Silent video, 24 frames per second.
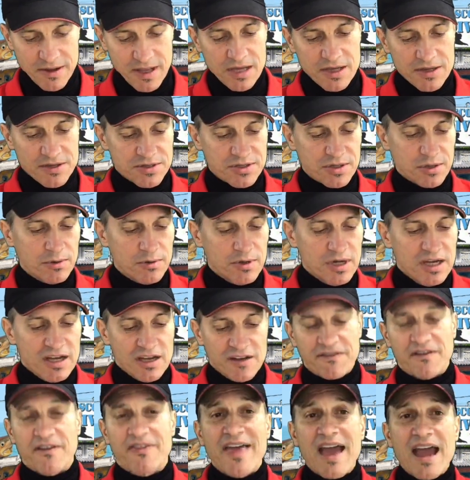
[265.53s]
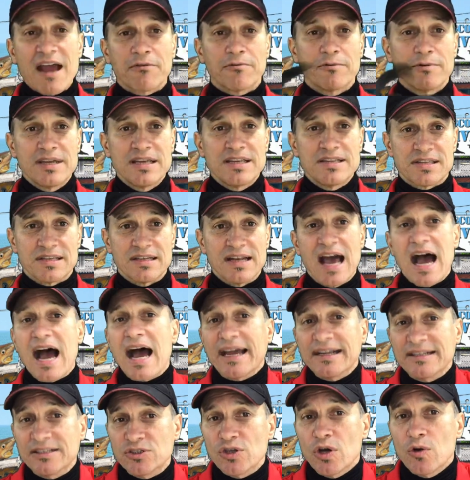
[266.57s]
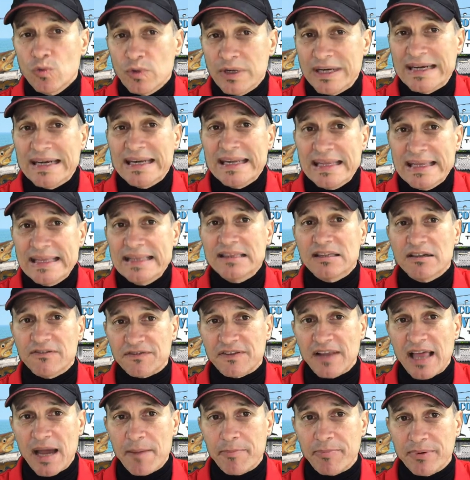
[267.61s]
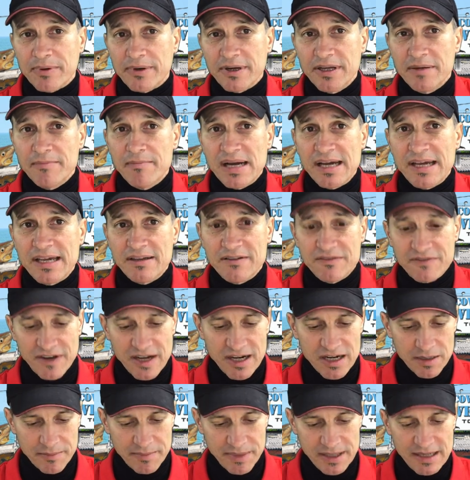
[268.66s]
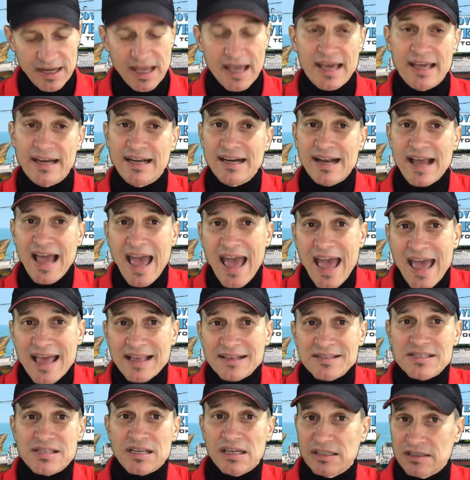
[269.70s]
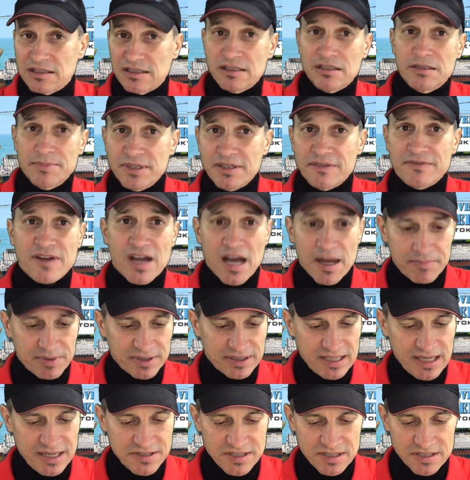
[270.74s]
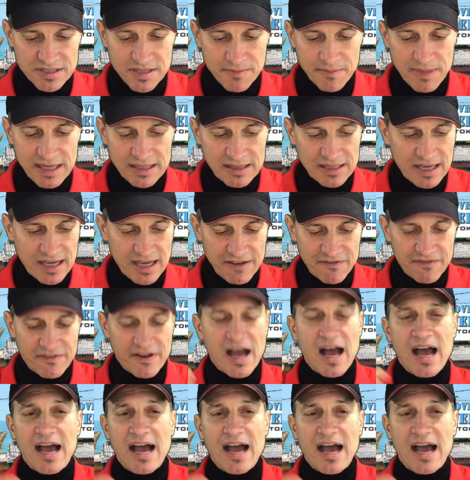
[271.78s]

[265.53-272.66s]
So for that reason, I don't need the flapper in my environment, and it adds a little bit of complication to my life.